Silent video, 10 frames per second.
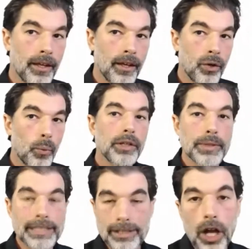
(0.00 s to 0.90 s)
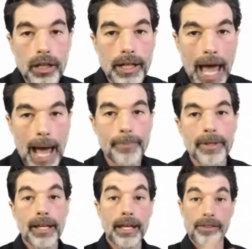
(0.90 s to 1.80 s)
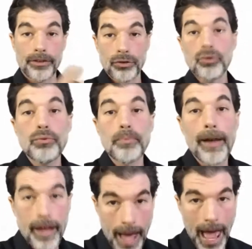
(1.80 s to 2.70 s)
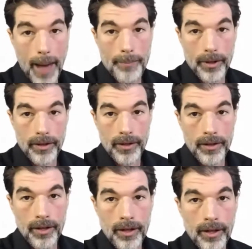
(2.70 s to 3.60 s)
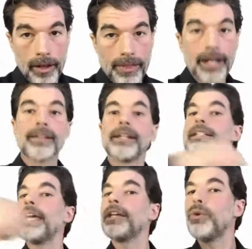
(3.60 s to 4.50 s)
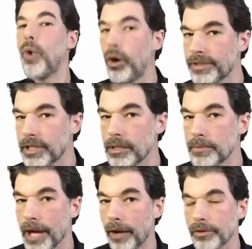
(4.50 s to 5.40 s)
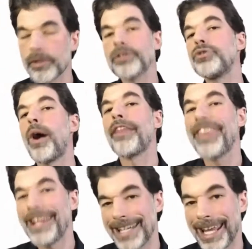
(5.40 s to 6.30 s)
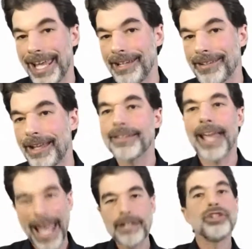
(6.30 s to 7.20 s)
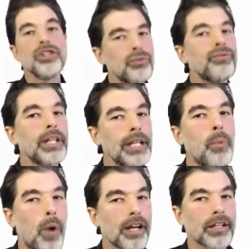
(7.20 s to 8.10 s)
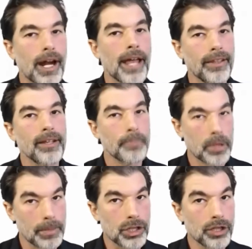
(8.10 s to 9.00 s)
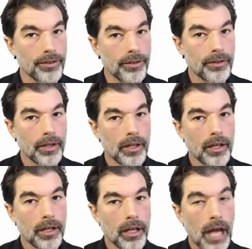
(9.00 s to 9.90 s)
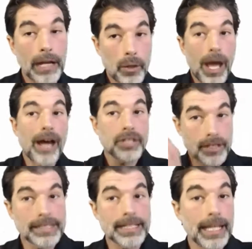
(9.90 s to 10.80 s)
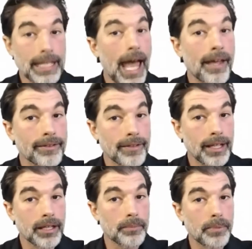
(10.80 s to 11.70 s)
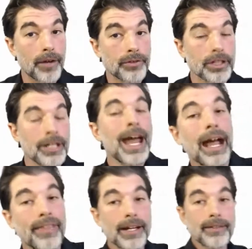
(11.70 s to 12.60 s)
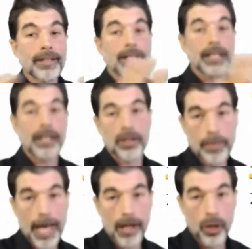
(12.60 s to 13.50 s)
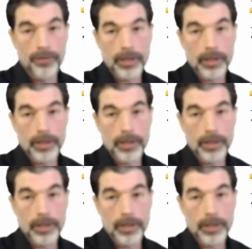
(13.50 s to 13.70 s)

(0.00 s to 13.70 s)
When you install an app in the Zoom app, then it's going to take you over to the browser to authenticate and say, hey, do you really want to grant these permissions? And you have to say yes in the browser, and then it's going to kick you back over.